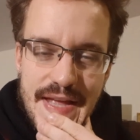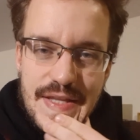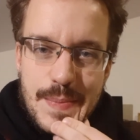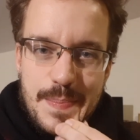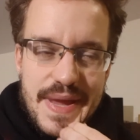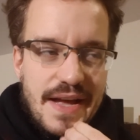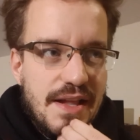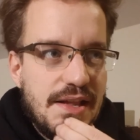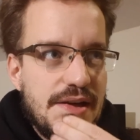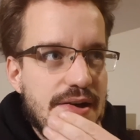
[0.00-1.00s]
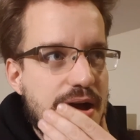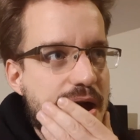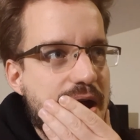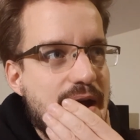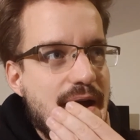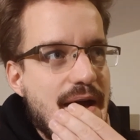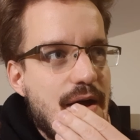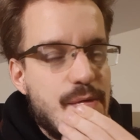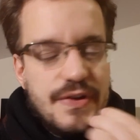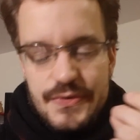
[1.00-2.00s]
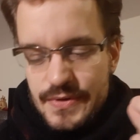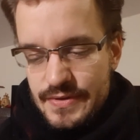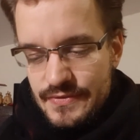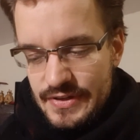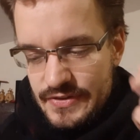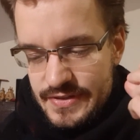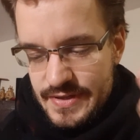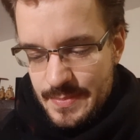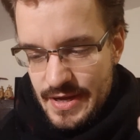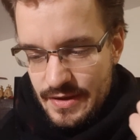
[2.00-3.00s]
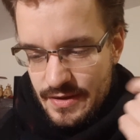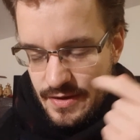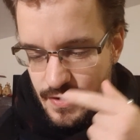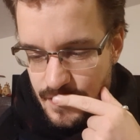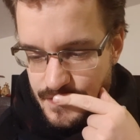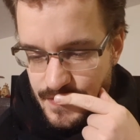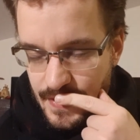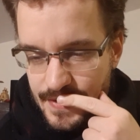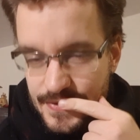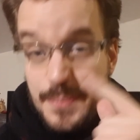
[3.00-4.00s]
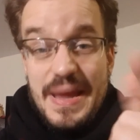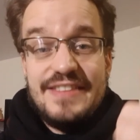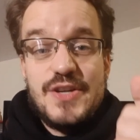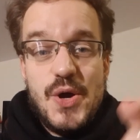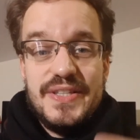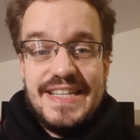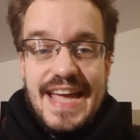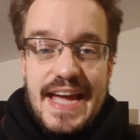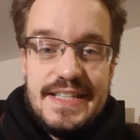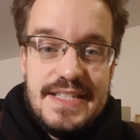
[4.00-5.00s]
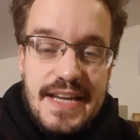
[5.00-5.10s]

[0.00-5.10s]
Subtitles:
bill, which one, which is the bill of the Patriotic Act.